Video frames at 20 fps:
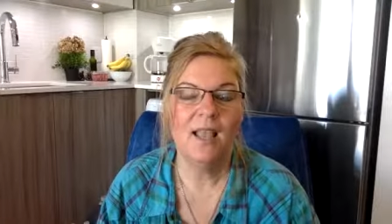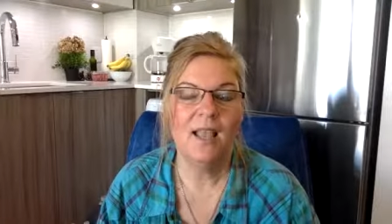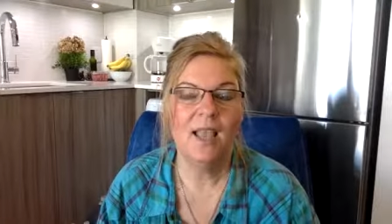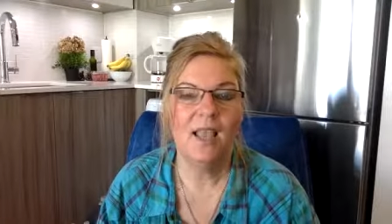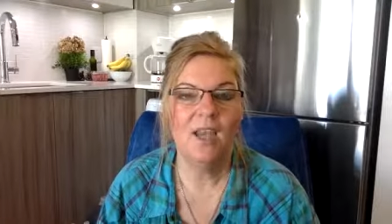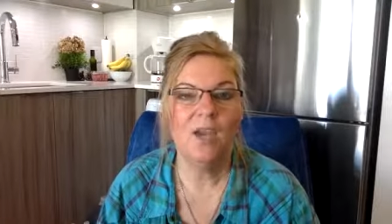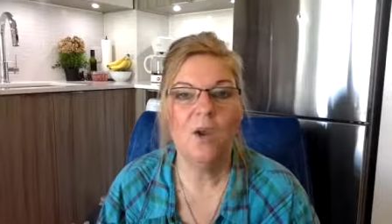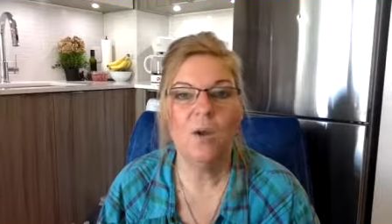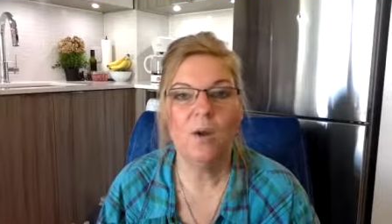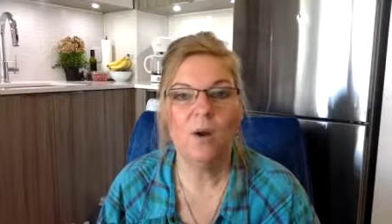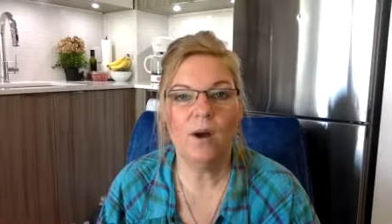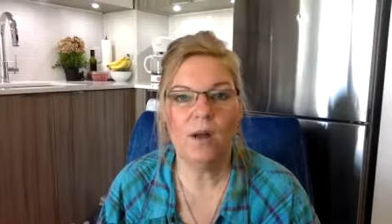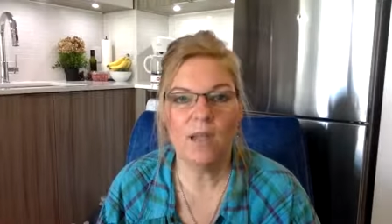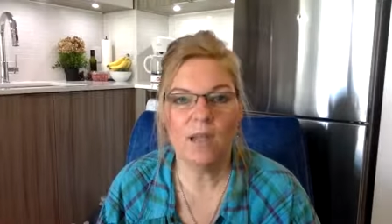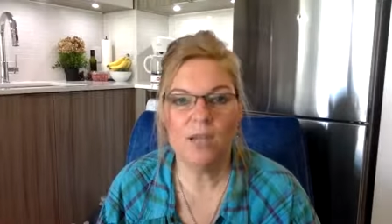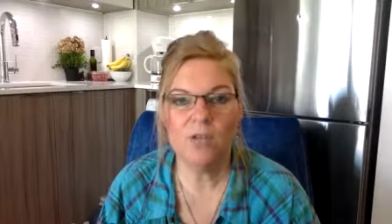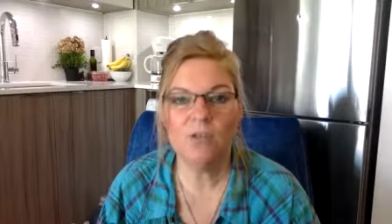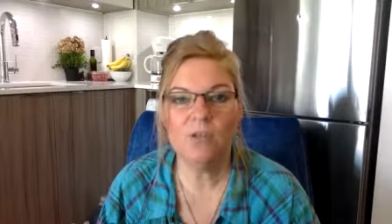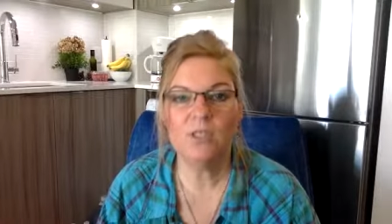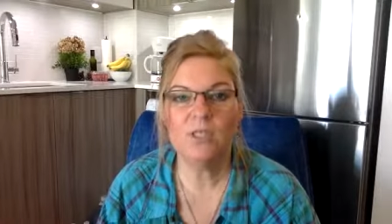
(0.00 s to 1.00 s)
and who are
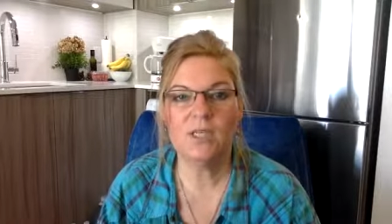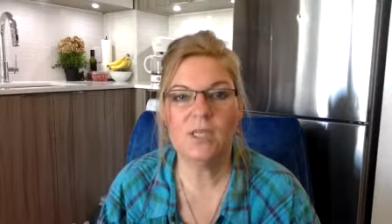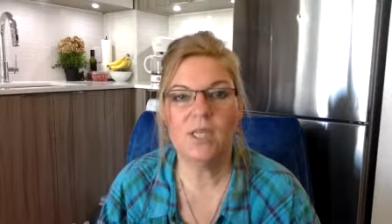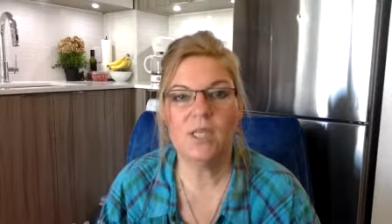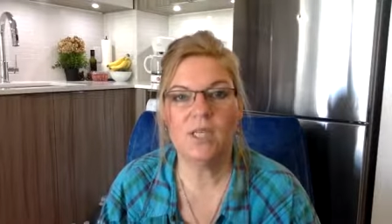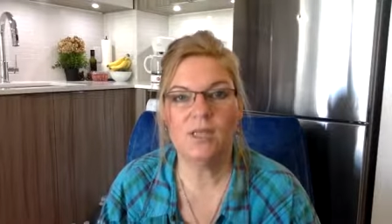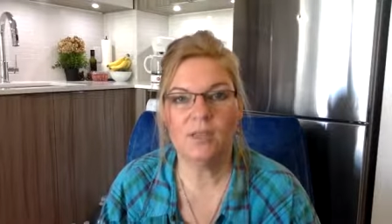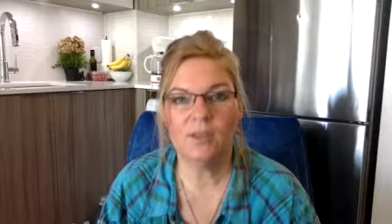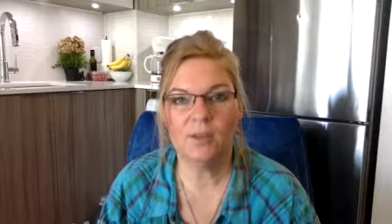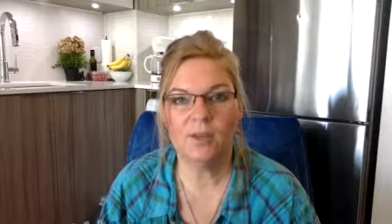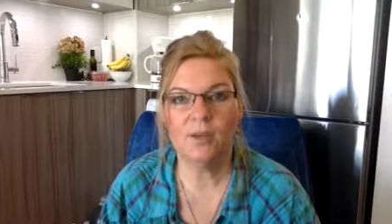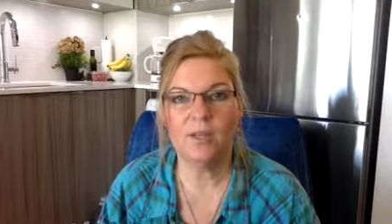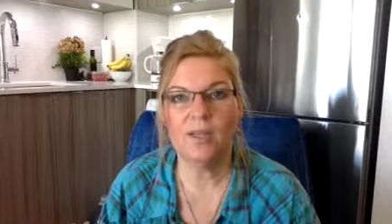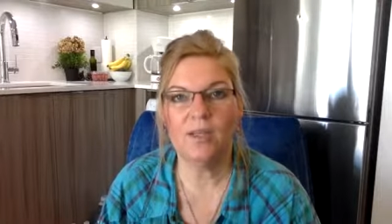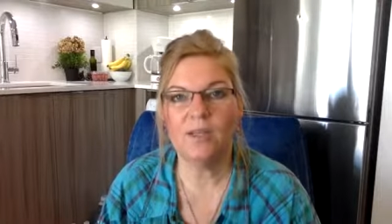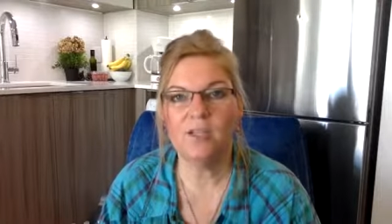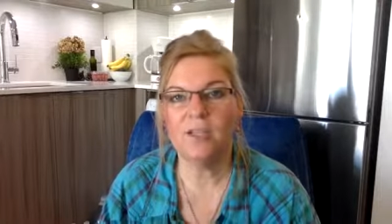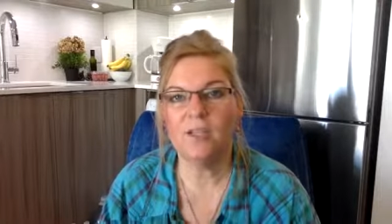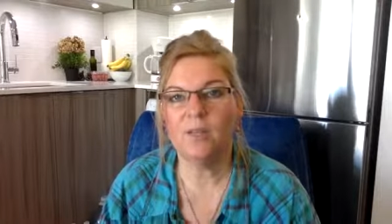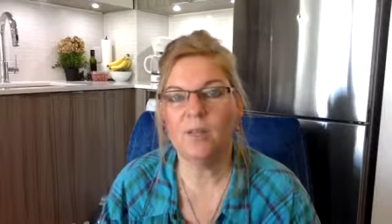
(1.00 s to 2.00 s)
interested in learning
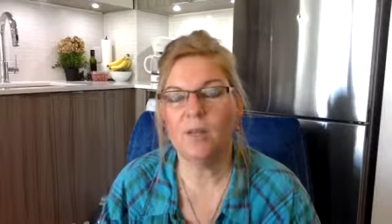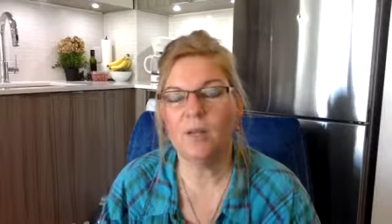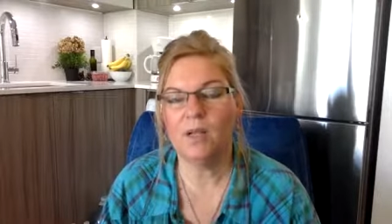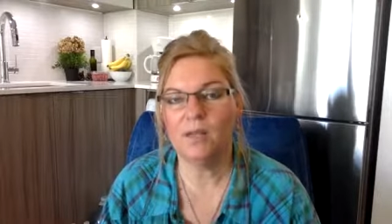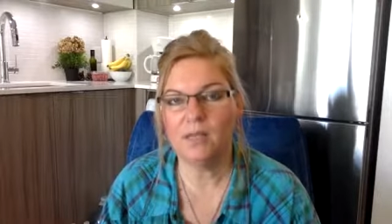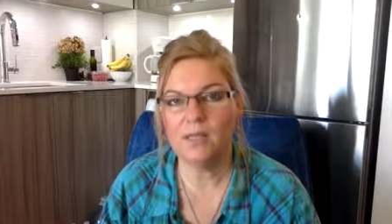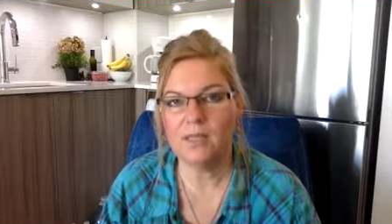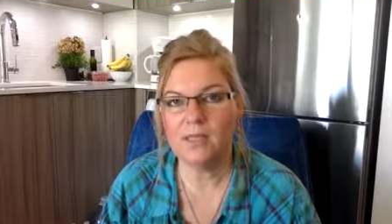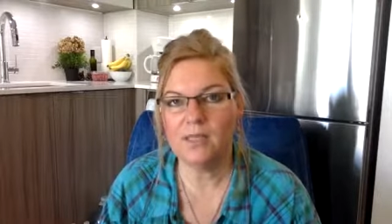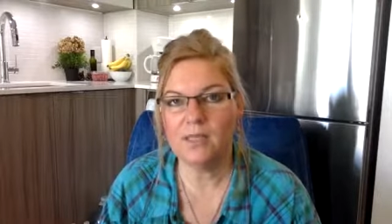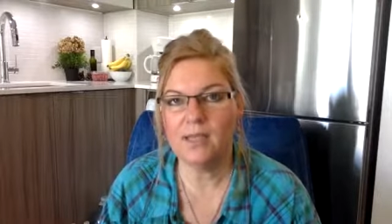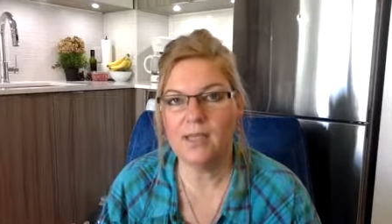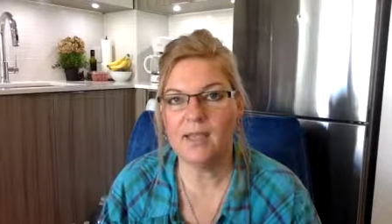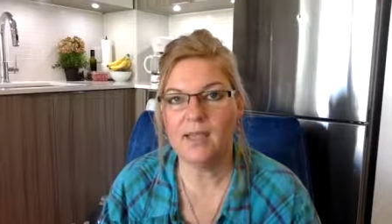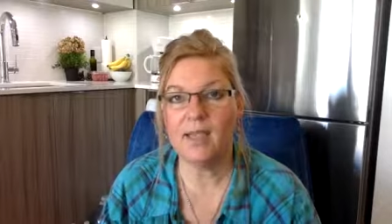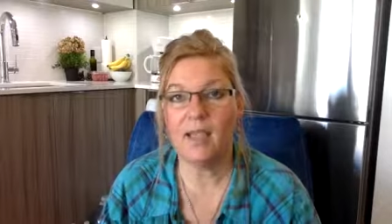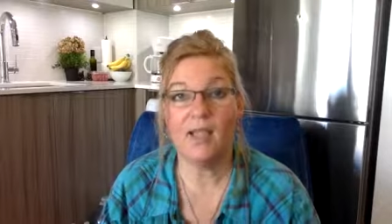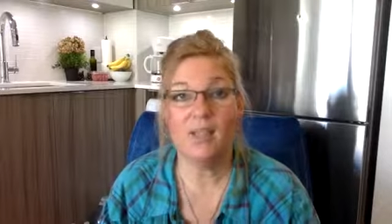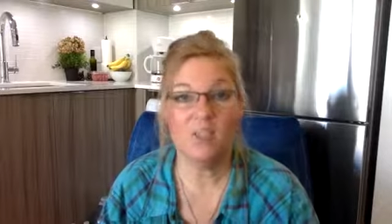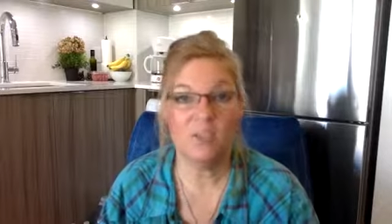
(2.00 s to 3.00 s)
some holistic
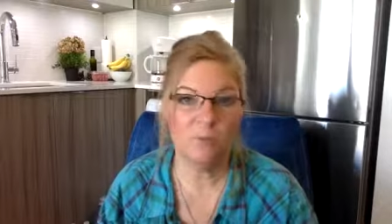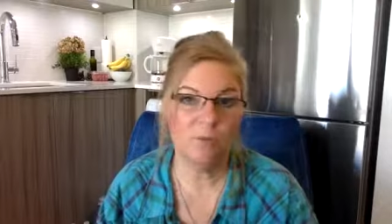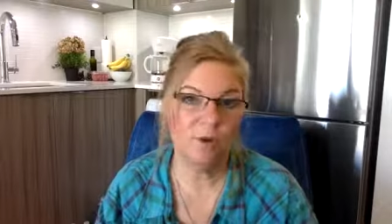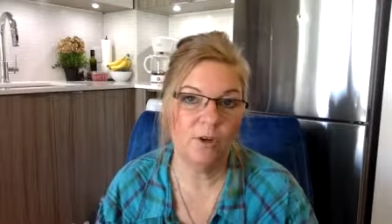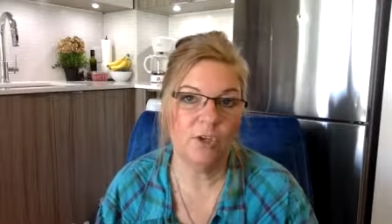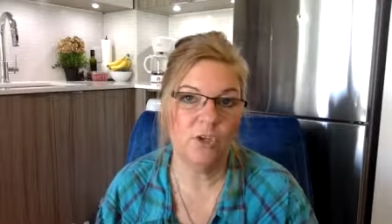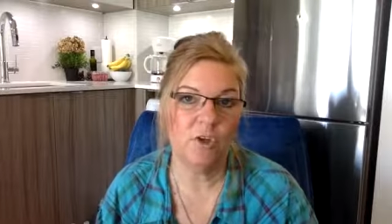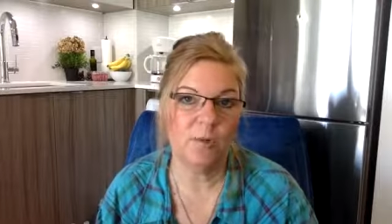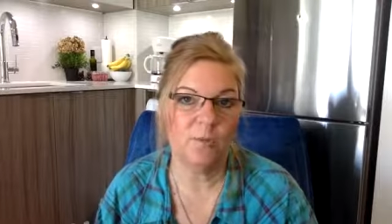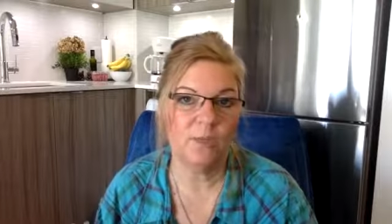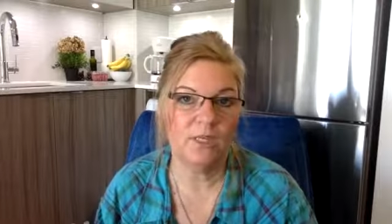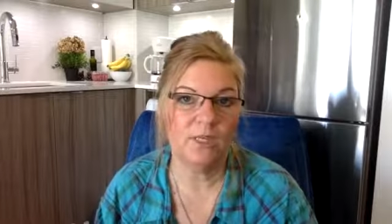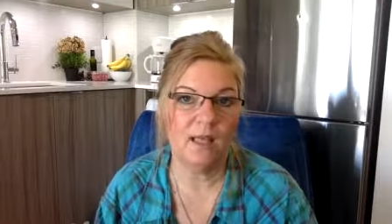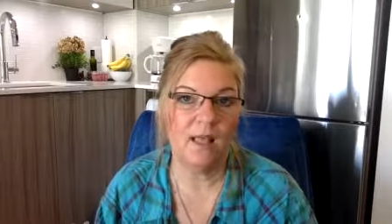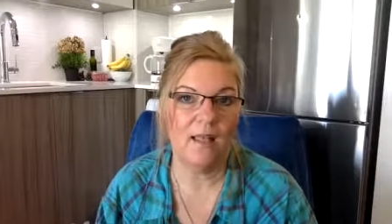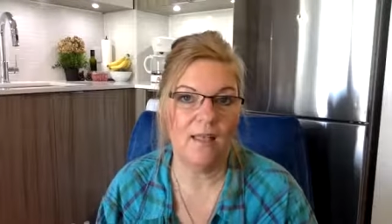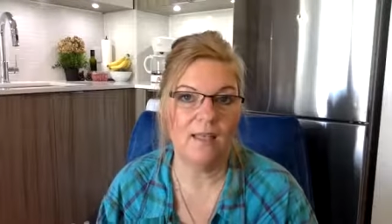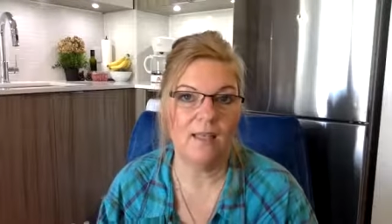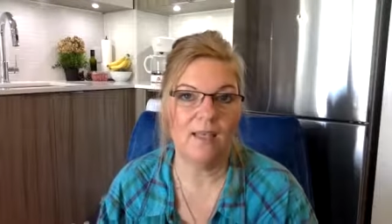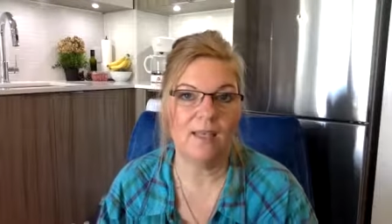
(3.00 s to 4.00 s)
and spiritual
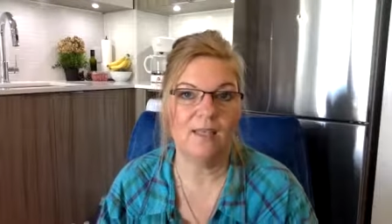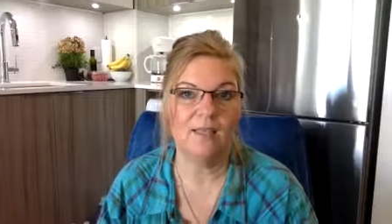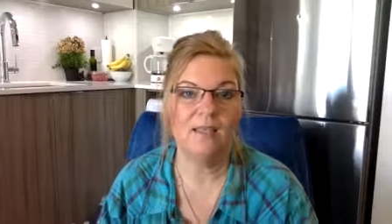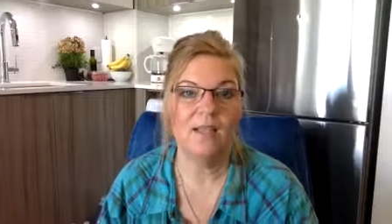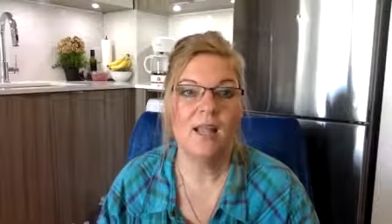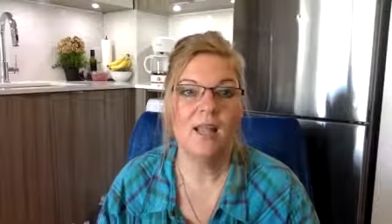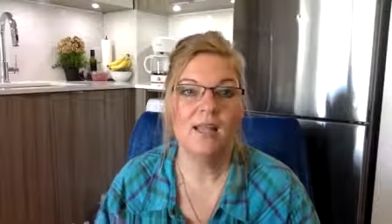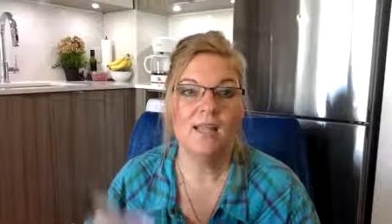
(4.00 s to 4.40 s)
modalities